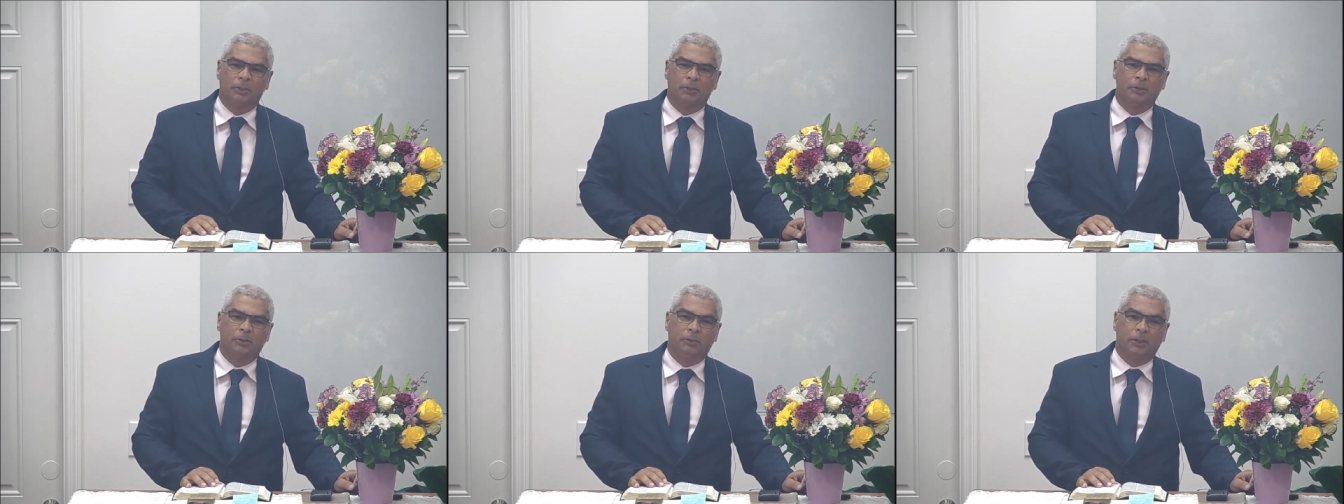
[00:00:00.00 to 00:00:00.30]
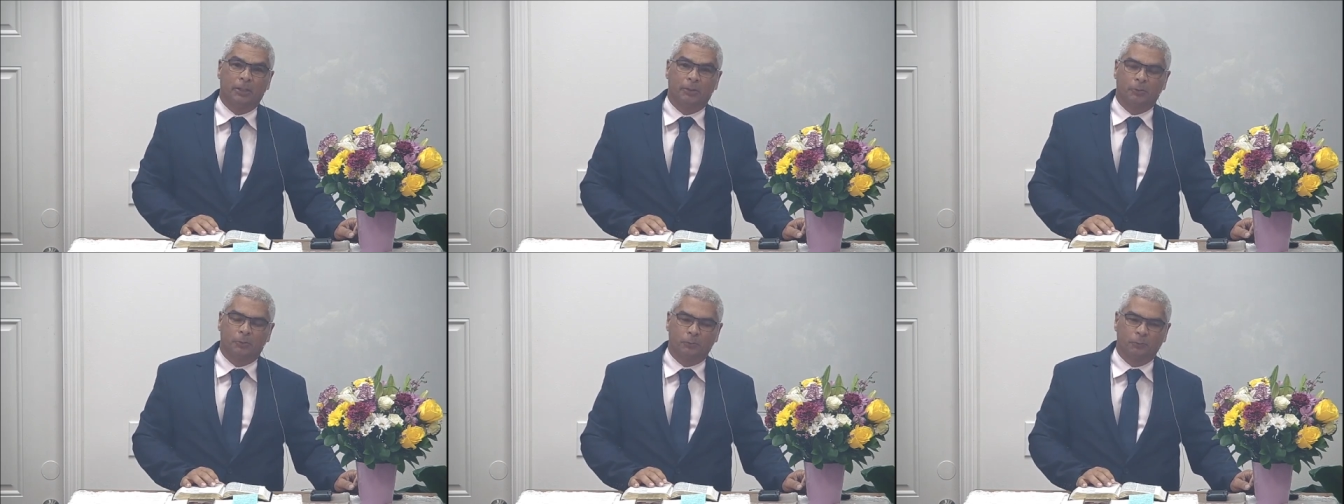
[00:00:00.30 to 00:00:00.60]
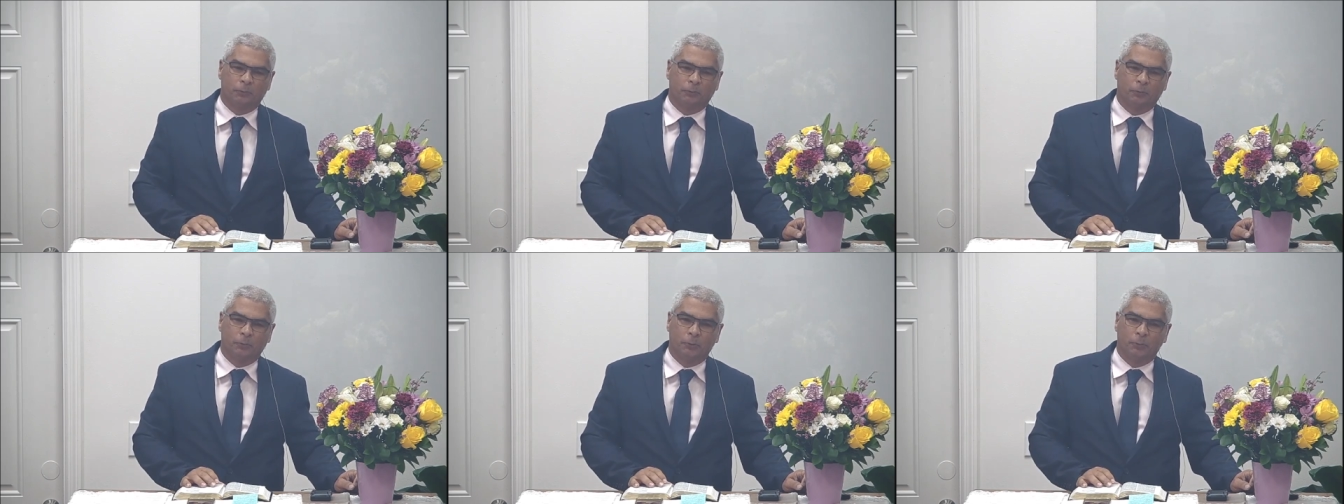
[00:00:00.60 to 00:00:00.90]
the brethren
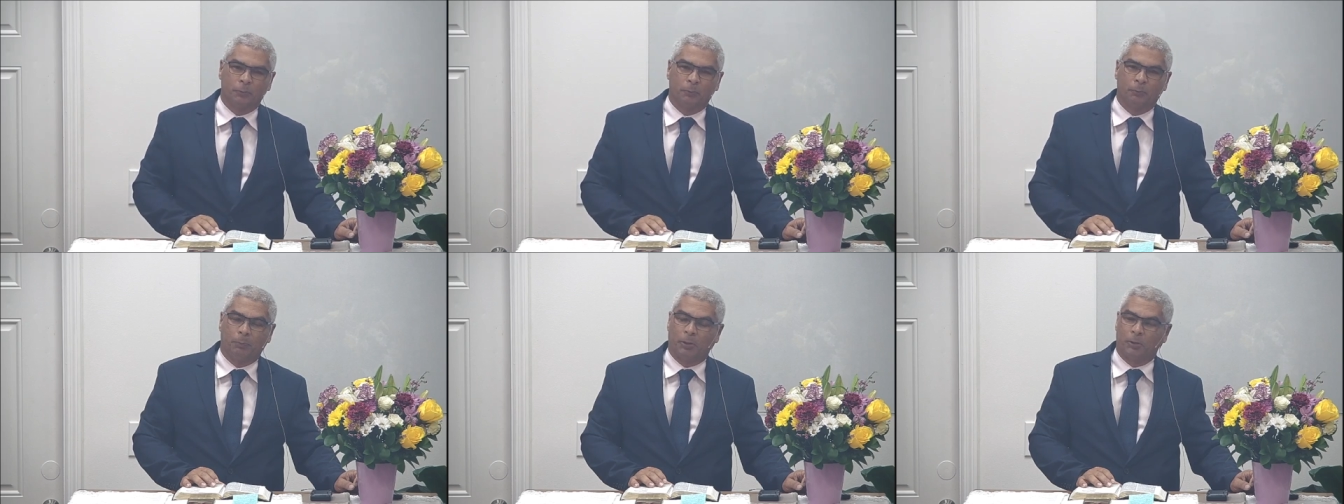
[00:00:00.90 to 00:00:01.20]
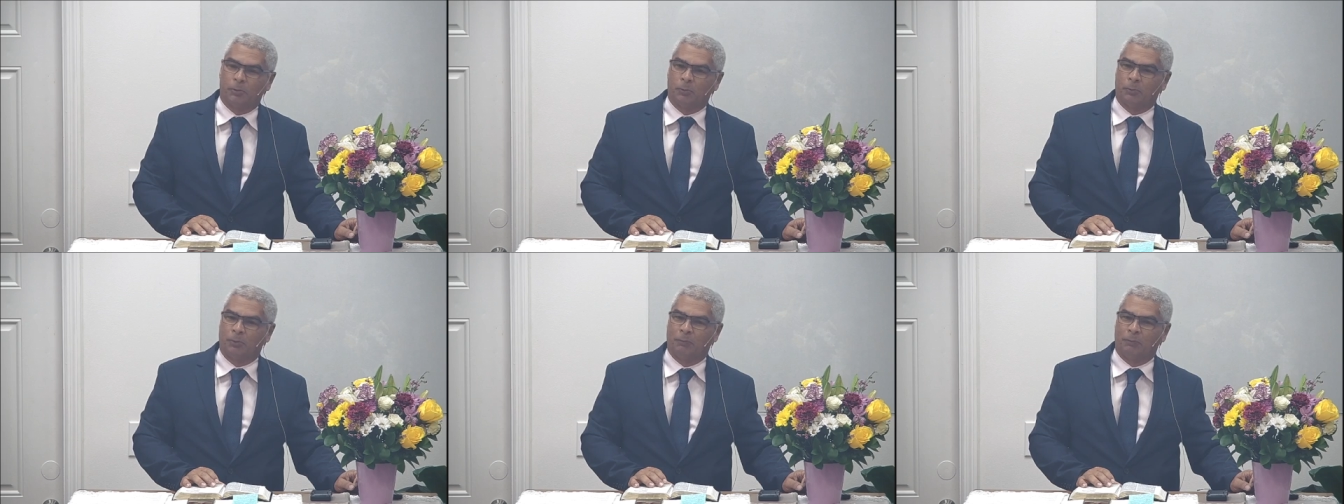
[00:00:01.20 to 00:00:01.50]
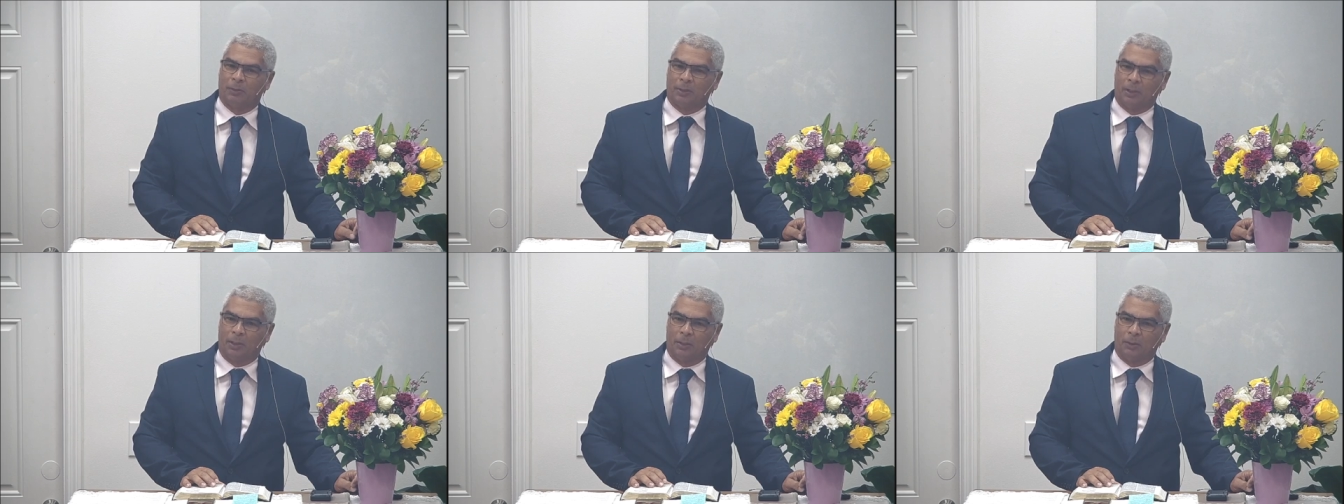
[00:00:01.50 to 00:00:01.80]
in Jacksonville,
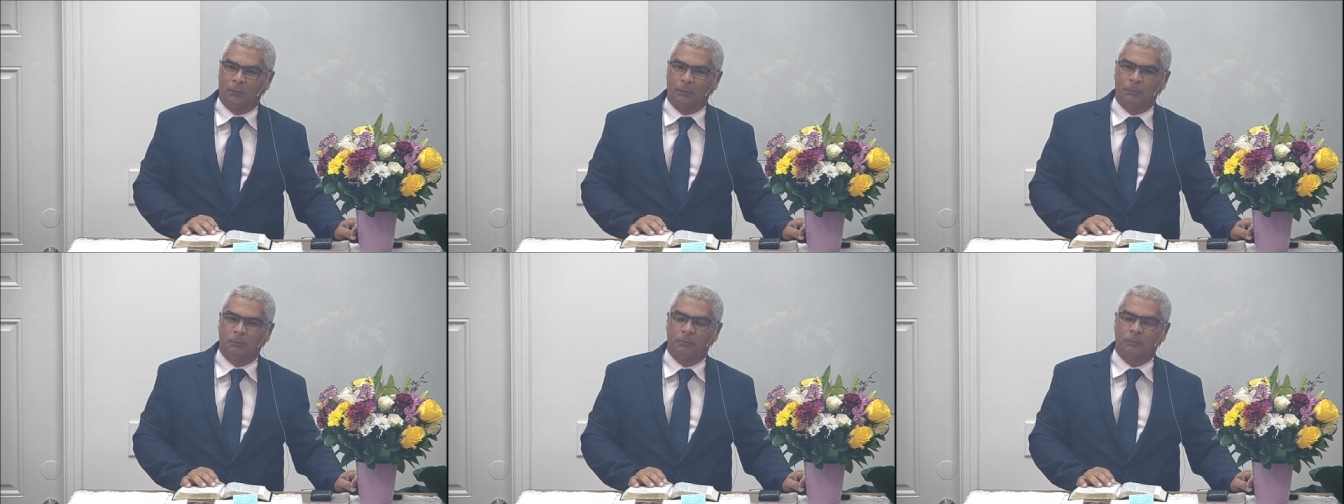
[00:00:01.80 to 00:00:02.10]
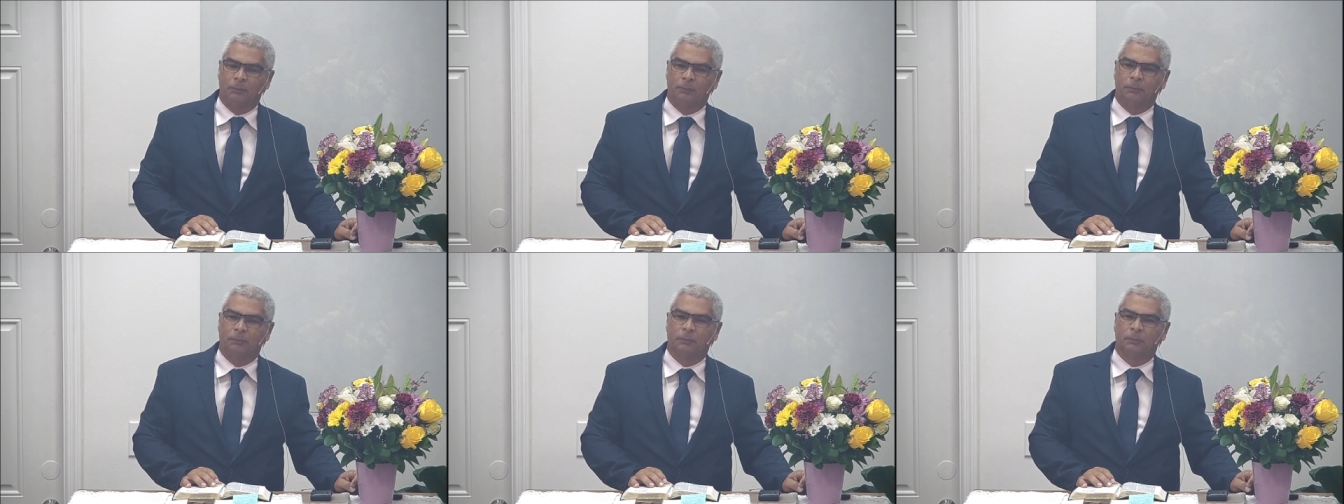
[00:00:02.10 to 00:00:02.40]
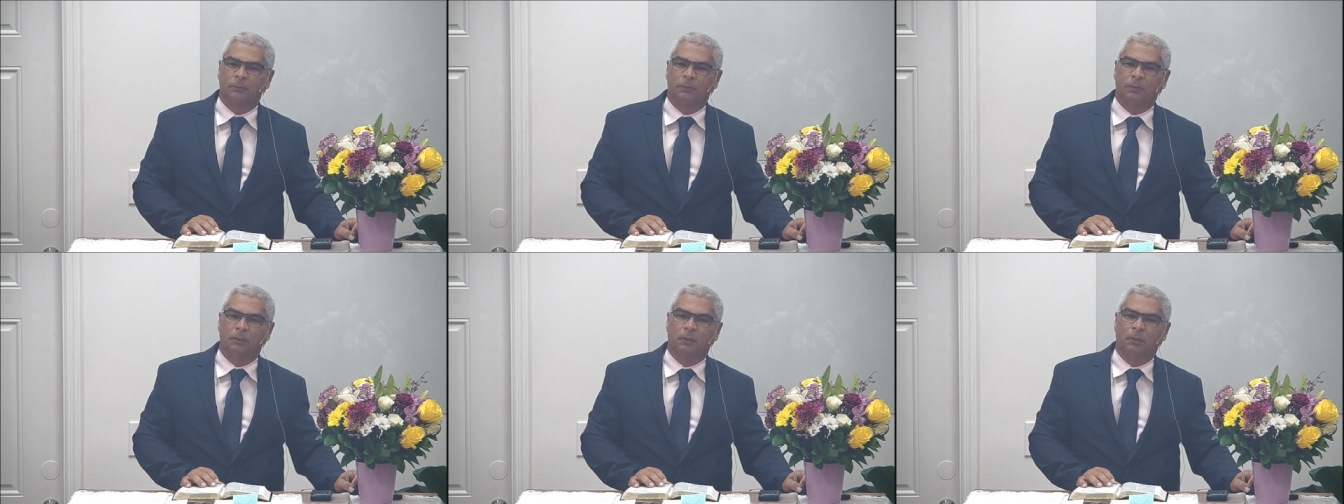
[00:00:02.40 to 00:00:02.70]
Pastor
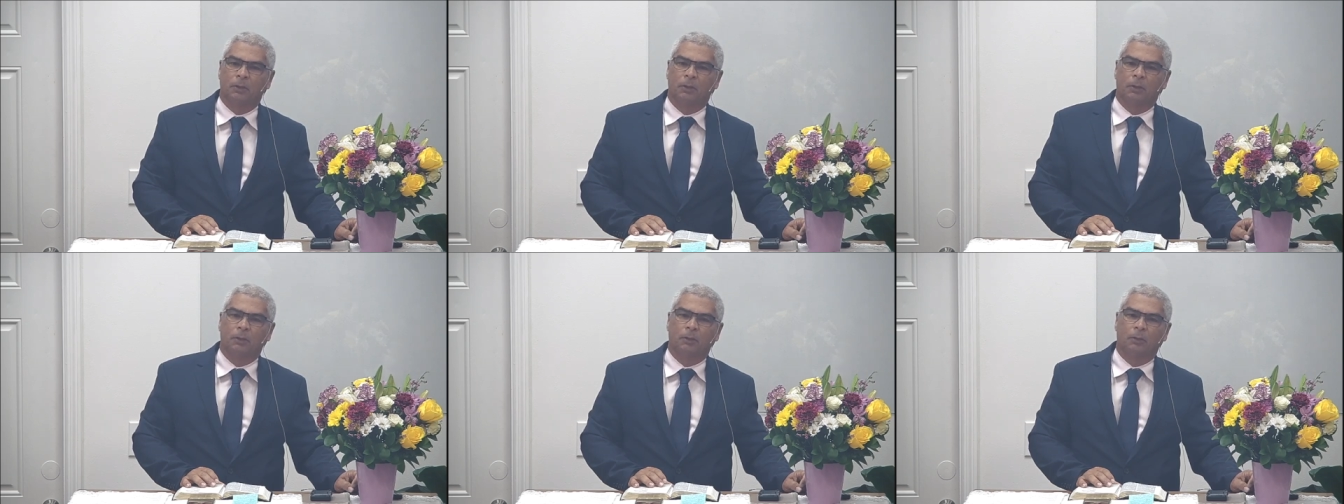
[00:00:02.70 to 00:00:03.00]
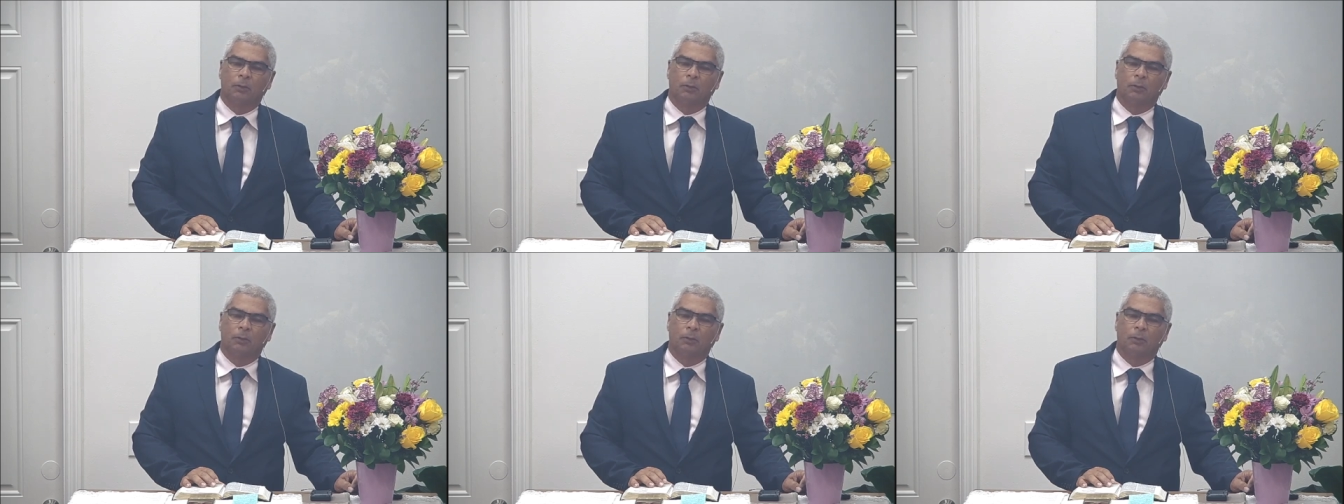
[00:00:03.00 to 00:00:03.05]
Veraldo,